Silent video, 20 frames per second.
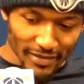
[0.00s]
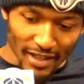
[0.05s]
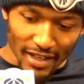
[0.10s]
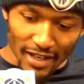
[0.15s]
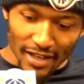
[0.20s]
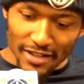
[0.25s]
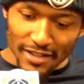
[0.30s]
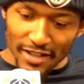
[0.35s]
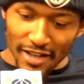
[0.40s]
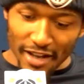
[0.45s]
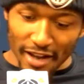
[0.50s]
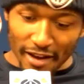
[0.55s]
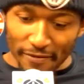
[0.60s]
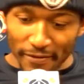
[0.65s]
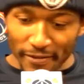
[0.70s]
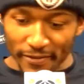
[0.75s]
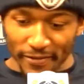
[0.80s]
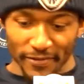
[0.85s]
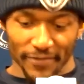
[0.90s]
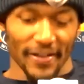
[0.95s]
an
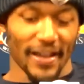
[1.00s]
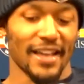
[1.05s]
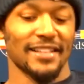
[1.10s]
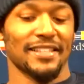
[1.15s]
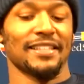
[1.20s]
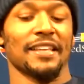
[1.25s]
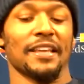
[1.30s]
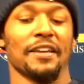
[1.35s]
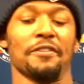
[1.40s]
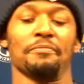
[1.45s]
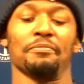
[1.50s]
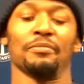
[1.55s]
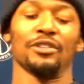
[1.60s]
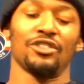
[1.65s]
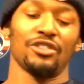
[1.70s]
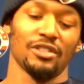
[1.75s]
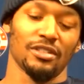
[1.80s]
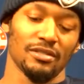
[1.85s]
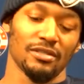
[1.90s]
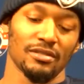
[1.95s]
FSM
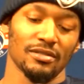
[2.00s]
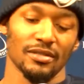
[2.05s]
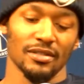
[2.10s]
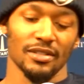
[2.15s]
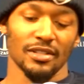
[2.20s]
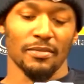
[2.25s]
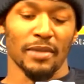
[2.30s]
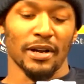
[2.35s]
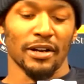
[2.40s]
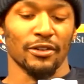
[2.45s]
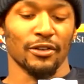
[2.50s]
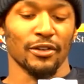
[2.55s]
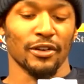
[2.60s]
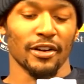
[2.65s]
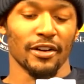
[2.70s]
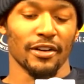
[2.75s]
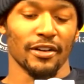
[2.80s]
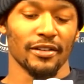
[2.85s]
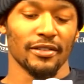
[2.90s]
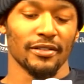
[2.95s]
machine. It's
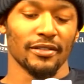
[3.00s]
microcurrent.